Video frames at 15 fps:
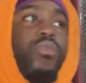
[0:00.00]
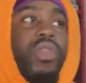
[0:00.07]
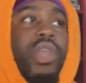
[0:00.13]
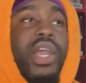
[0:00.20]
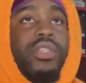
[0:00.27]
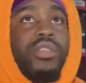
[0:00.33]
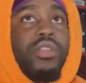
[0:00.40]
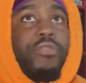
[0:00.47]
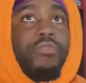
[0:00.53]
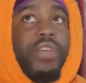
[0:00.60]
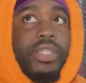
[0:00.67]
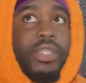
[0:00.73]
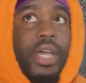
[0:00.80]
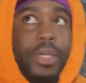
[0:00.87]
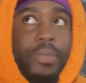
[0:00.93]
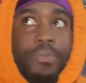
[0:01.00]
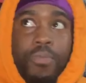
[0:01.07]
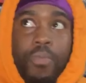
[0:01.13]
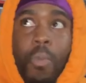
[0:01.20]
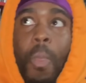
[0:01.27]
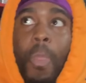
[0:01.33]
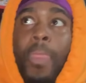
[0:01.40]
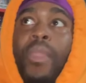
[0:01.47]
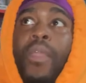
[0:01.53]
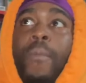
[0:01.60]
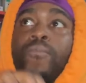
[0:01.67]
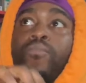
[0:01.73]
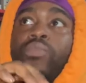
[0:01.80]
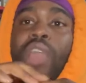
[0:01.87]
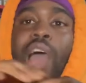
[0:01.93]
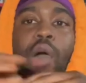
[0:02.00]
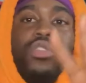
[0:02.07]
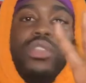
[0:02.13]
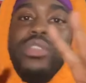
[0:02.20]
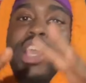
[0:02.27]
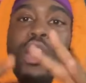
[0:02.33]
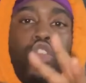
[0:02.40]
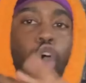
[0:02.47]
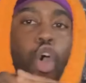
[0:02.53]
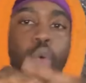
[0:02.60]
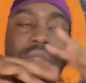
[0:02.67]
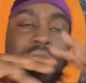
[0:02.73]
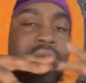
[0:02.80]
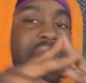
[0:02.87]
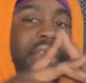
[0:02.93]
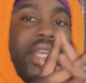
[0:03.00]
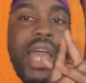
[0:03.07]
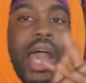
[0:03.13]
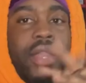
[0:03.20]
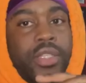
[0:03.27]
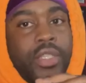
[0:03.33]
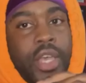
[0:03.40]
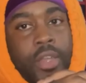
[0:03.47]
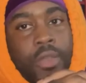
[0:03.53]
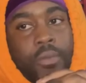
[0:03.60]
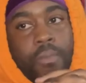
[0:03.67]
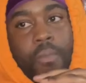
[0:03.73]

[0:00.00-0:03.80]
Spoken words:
and stuff like that, I would say go with any kind of tent.